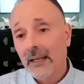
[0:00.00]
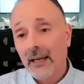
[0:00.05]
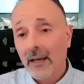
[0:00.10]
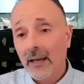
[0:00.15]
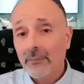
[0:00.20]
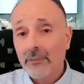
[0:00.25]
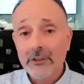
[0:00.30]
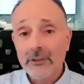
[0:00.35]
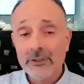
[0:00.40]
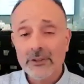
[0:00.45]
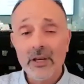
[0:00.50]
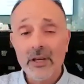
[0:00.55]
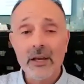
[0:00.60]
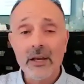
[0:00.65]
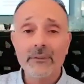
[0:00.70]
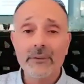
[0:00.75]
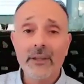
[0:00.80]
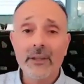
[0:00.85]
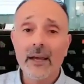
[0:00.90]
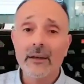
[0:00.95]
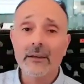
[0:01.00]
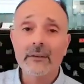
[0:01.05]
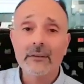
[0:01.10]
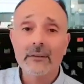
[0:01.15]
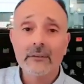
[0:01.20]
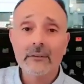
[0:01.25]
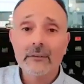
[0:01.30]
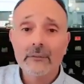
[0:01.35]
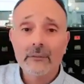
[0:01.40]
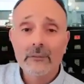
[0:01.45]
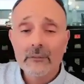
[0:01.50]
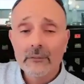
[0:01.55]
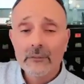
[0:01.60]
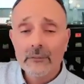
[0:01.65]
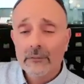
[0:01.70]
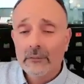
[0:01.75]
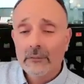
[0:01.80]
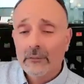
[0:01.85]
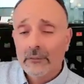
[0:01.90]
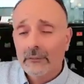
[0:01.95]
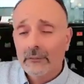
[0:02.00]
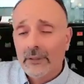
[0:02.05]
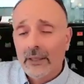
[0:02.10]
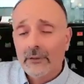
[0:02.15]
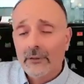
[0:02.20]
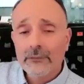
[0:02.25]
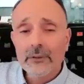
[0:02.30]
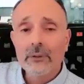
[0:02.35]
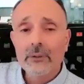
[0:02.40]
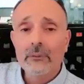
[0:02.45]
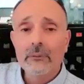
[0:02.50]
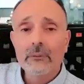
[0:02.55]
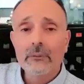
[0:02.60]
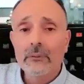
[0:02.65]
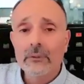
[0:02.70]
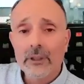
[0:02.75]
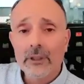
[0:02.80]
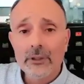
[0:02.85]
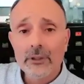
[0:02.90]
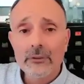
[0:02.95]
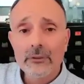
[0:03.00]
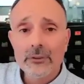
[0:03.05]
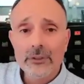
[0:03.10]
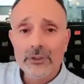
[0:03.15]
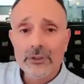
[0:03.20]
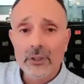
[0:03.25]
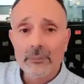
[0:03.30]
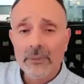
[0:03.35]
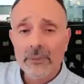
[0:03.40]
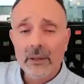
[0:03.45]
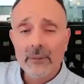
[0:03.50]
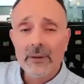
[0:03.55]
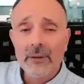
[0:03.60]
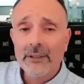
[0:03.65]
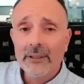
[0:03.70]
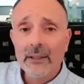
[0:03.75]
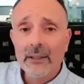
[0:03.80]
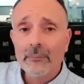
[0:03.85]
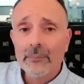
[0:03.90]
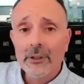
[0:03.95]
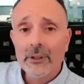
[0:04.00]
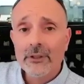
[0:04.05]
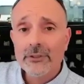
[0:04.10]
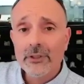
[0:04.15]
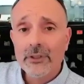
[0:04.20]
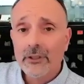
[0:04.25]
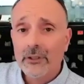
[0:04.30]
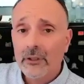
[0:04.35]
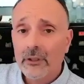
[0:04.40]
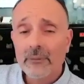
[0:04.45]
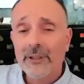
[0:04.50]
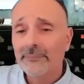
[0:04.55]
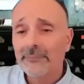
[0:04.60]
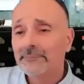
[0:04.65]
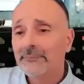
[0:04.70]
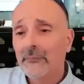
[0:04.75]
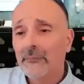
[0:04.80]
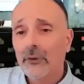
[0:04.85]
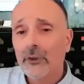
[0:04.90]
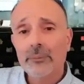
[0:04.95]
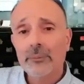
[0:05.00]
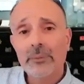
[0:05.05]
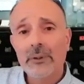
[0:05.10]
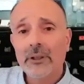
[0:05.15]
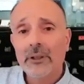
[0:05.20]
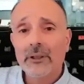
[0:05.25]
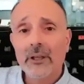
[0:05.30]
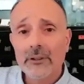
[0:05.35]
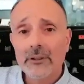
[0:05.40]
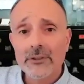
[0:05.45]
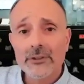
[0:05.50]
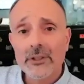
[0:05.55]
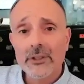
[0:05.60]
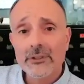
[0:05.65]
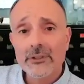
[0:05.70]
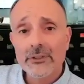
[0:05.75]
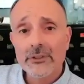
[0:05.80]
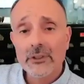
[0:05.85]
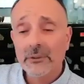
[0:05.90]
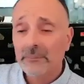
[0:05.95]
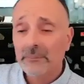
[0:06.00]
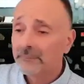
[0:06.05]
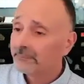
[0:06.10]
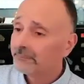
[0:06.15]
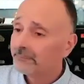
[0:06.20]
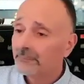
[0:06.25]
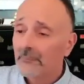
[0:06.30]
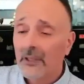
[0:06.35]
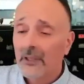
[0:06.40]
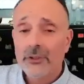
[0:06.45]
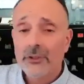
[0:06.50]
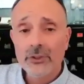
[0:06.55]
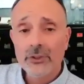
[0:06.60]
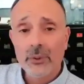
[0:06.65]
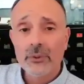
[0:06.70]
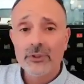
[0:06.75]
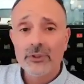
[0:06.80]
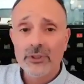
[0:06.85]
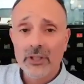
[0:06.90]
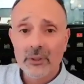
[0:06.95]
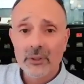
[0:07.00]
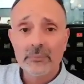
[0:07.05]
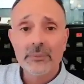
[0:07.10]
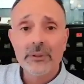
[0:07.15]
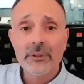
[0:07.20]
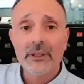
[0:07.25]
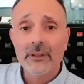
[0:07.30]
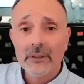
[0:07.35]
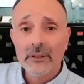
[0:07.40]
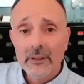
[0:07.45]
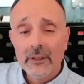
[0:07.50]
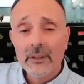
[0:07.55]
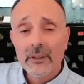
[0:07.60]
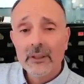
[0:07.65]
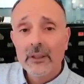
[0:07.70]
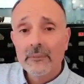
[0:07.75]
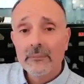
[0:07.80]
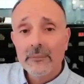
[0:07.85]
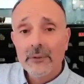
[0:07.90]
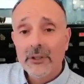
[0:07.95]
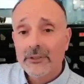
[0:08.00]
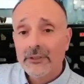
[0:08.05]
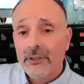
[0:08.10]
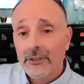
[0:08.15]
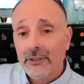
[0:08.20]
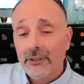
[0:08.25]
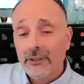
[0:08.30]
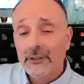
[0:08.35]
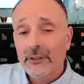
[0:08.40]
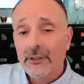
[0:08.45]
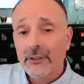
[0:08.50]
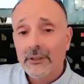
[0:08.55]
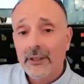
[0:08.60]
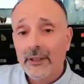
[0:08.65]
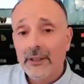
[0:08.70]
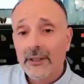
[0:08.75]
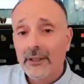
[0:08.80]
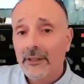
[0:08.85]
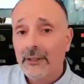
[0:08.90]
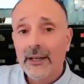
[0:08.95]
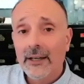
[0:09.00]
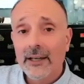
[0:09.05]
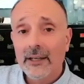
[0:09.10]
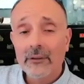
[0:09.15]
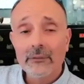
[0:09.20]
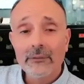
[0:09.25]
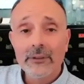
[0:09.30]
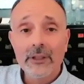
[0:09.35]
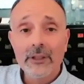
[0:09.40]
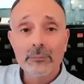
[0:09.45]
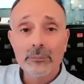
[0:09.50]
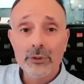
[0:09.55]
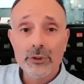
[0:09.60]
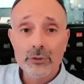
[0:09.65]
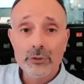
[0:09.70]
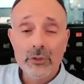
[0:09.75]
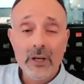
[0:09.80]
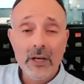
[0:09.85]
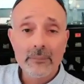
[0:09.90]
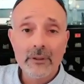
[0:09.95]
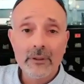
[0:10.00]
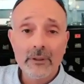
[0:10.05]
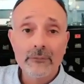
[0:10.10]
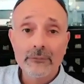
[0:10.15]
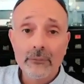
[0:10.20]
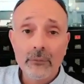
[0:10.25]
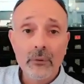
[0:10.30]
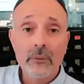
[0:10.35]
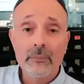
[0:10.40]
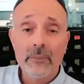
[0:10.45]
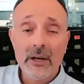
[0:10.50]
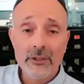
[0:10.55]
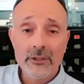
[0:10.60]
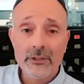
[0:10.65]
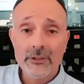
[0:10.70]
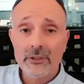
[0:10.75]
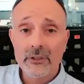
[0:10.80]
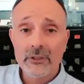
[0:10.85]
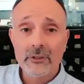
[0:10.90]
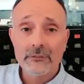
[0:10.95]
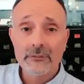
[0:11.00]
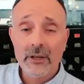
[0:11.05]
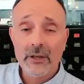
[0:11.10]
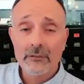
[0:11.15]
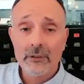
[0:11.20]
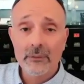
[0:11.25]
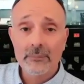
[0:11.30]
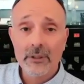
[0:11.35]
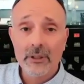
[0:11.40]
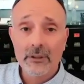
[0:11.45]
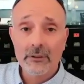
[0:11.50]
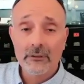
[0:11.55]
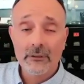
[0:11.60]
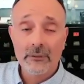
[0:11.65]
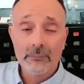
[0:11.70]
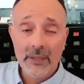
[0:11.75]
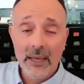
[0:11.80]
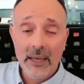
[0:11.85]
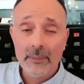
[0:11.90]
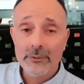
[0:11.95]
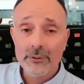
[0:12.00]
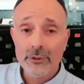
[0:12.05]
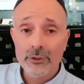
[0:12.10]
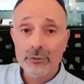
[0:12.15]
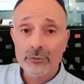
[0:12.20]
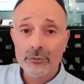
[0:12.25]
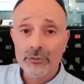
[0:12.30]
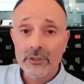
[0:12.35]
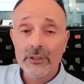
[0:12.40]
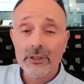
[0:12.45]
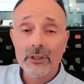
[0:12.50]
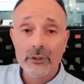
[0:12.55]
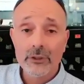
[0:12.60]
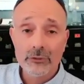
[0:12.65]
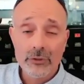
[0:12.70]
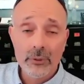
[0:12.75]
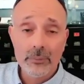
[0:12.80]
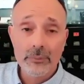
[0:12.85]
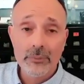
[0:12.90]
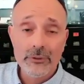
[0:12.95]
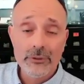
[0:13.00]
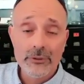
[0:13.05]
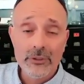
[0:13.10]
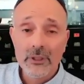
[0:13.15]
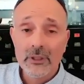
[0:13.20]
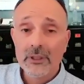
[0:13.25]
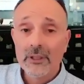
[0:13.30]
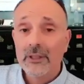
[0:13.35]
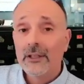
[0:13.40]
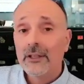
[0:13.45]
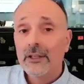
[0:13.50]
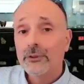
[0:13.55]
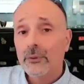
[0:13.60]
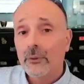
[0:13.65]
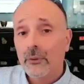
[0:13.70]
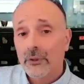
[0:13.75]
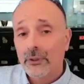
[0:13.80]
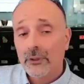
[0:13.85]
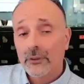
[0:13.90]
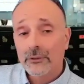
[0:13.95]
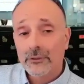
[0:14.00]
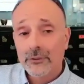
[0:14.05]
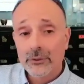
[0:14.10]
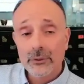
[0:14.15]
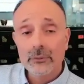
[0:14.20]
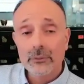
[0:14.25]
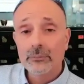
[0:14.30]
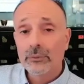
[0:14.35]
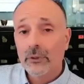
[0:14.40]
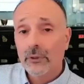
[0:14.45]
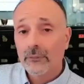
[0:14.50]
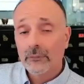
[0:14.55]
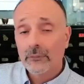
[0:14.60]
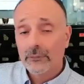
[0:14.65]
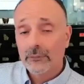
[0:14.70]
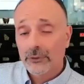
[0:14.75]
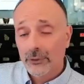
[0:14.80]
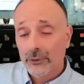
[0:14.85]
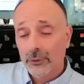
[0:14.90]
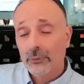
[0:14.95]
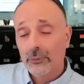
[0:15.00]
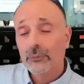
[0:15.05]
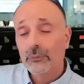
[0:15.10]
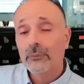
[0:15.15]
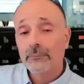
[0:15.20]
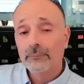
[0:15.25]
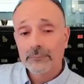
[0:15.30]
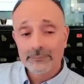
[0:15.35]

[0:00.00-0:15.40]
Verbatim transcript: I'm going to side with that that view that you just said, Pam. I think I'm going to say, you know what? What the doctor says so. So it shall be. Because at the end of the day, I don't think prescribing four amoxicillin 500 milligram capsules really contributes to to to